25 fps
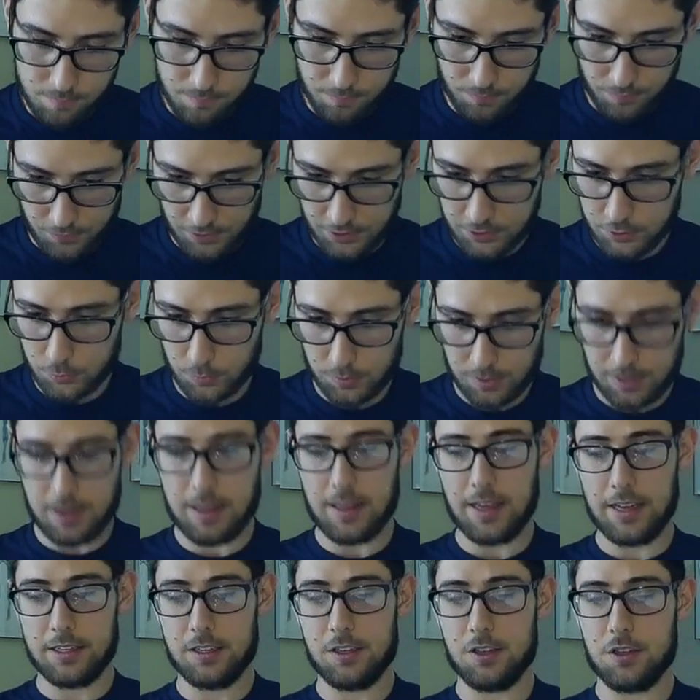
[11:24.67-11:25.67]
this one I
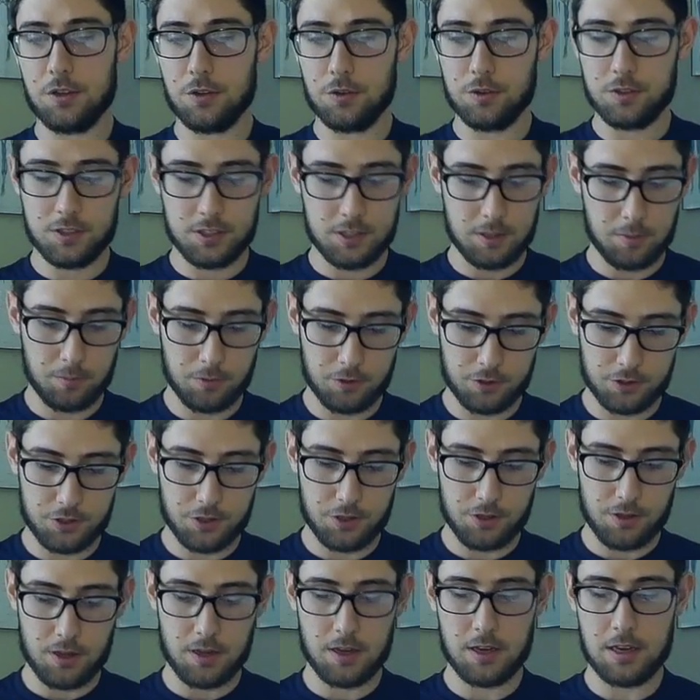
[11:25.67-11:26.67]
like to use similar to
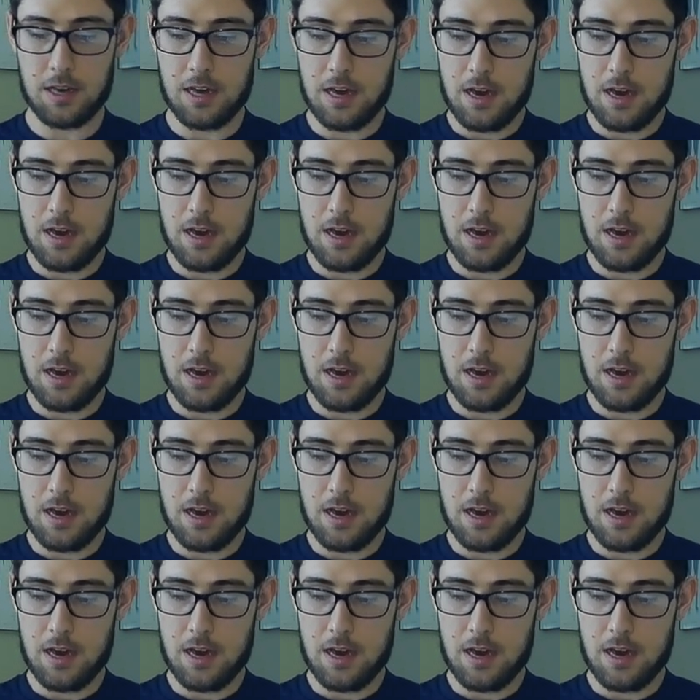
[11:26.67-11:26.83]
the